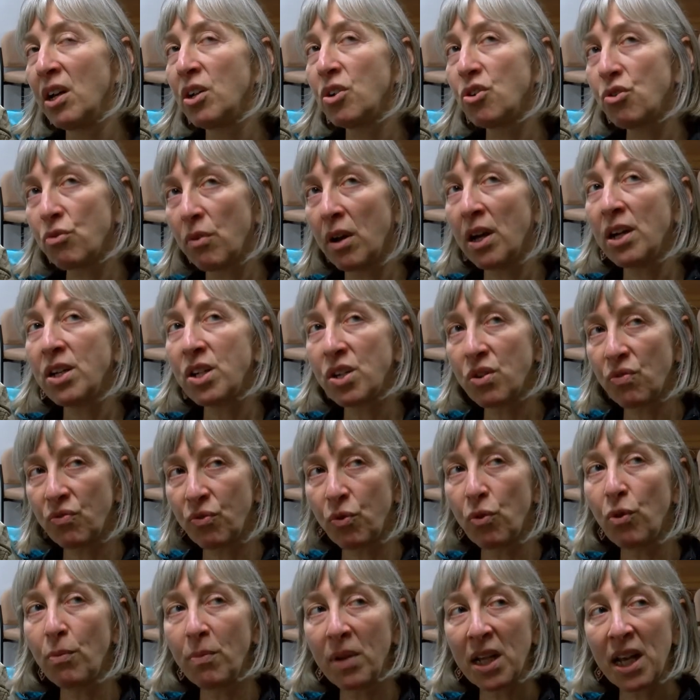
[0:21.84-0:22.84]
tried to
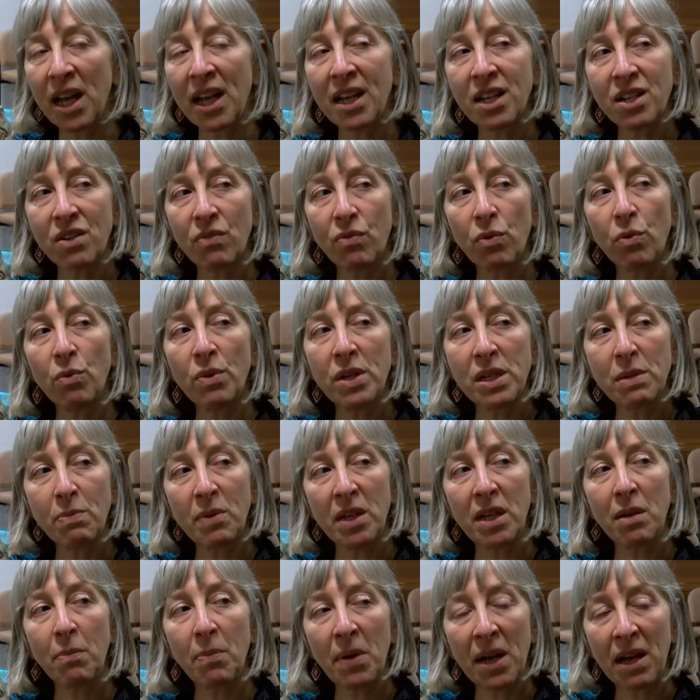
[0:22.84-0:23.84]
formulate have always
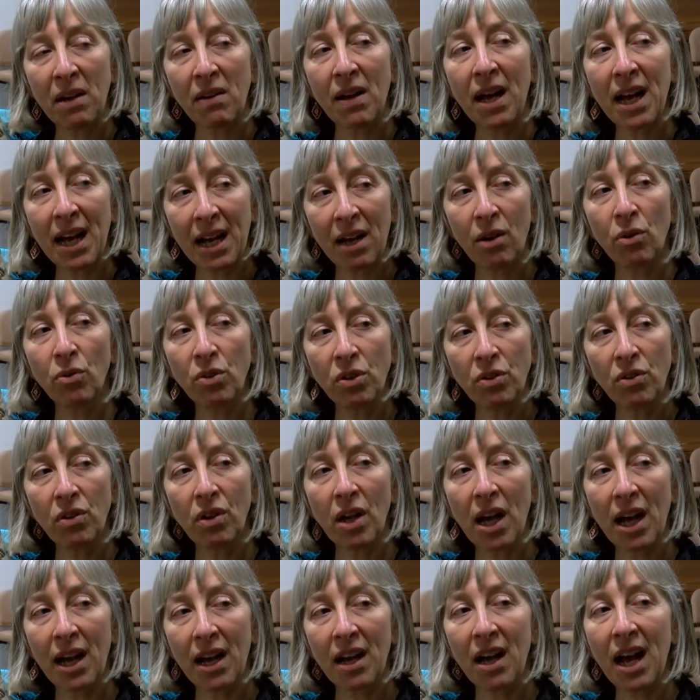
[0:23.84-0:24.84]
been about how
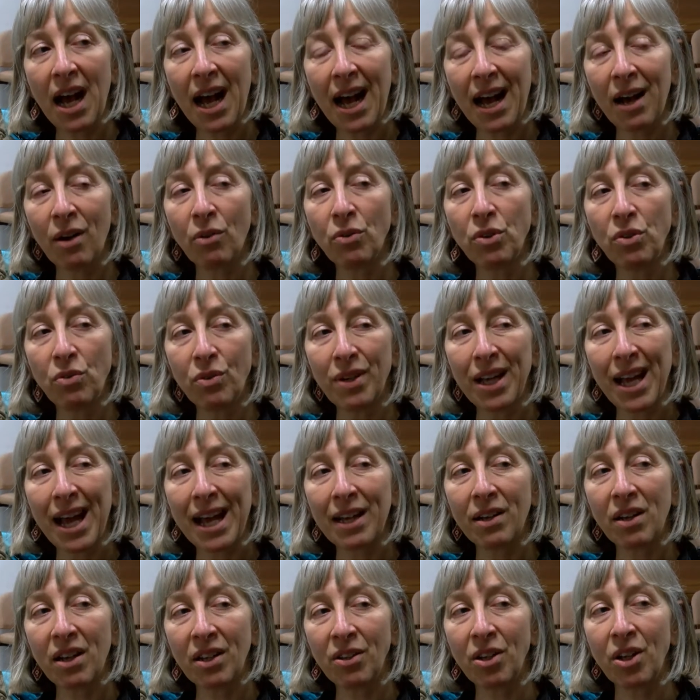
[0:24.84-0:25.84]
you
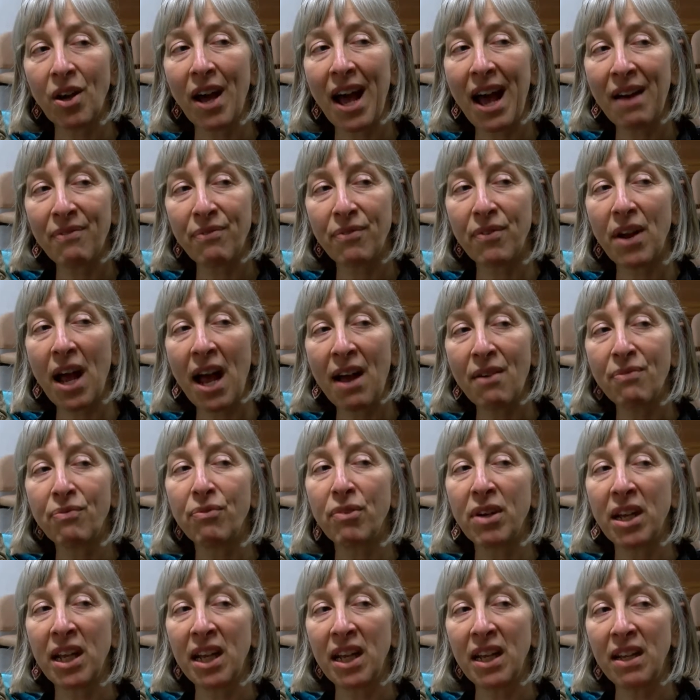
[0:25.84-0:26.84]
can, you know,
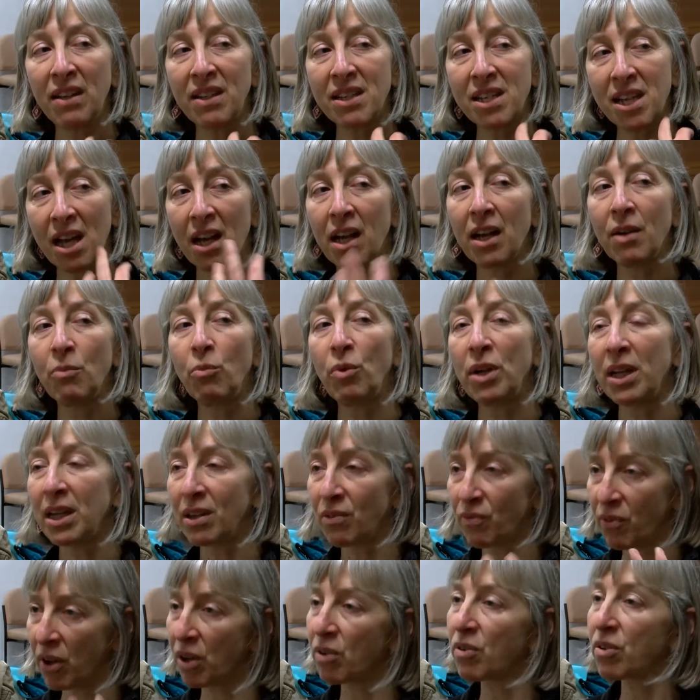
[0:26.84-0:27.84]
every time we
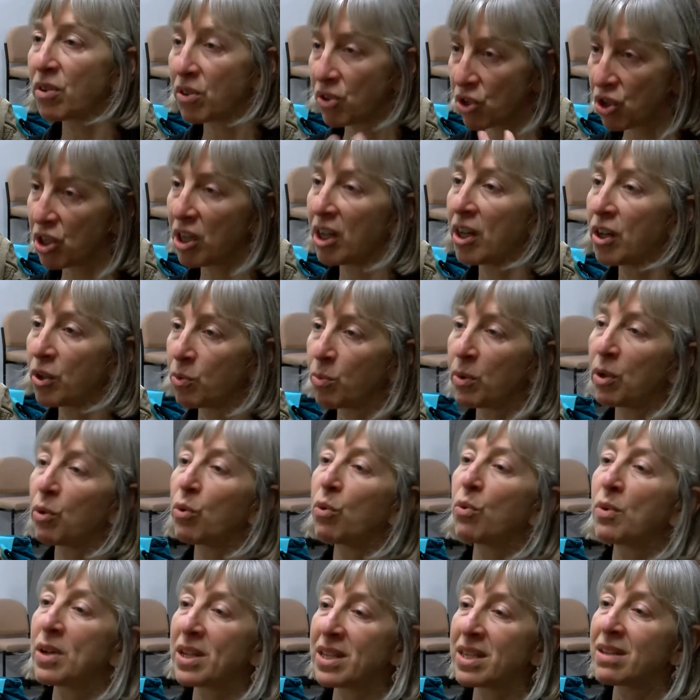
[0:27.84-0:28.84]
invoke the child, we're
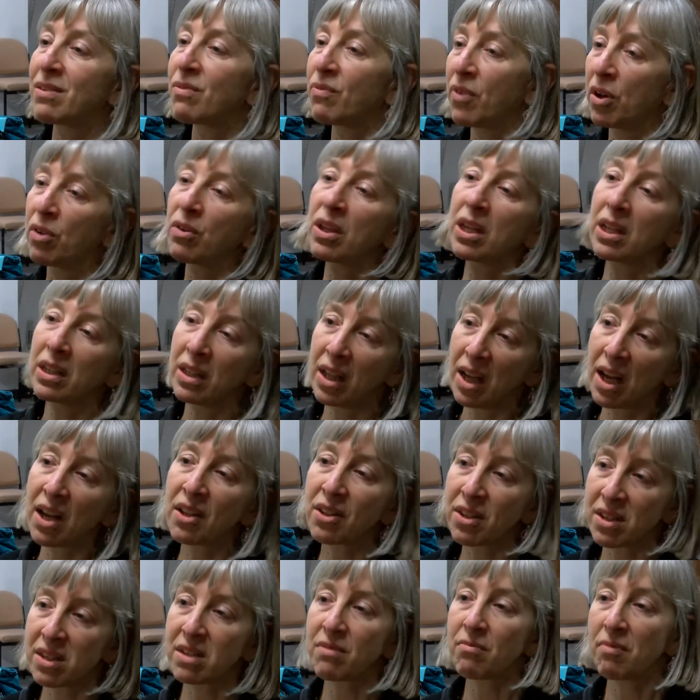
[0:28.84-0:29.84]
always invoking the
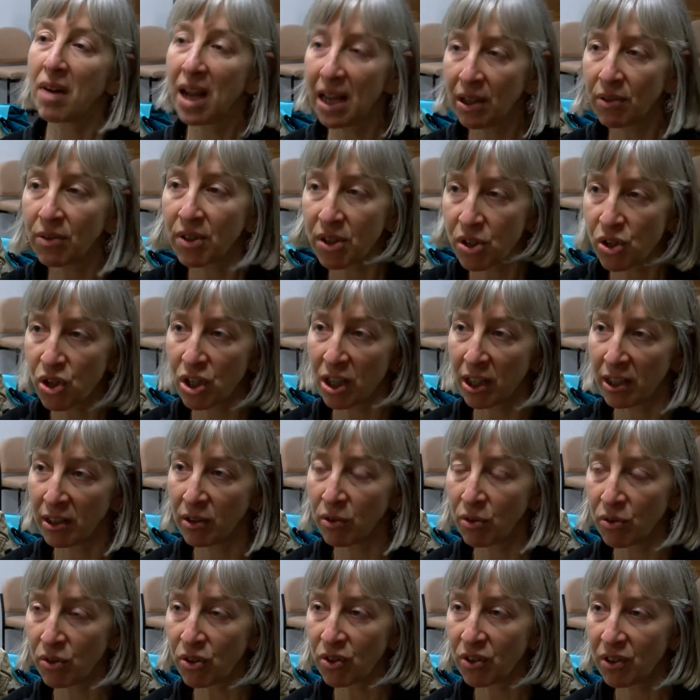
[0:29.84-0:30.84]
others around the
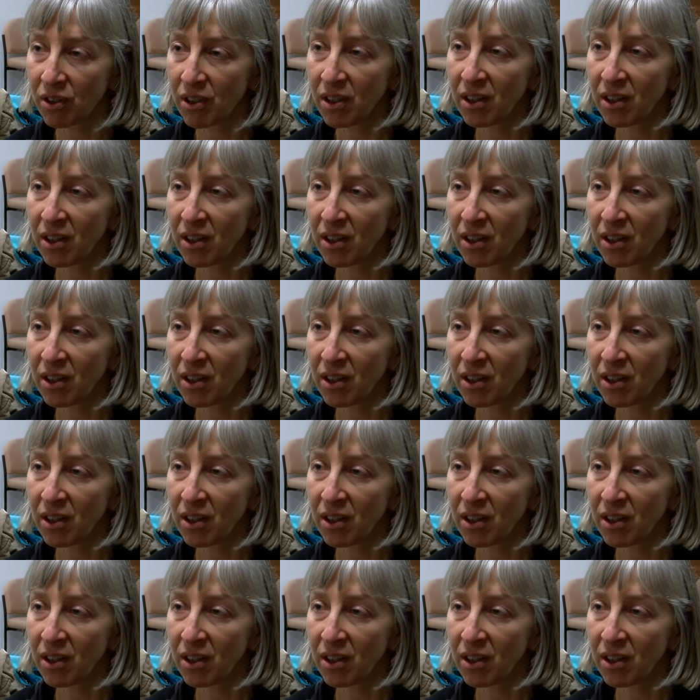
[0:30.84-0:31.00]
child,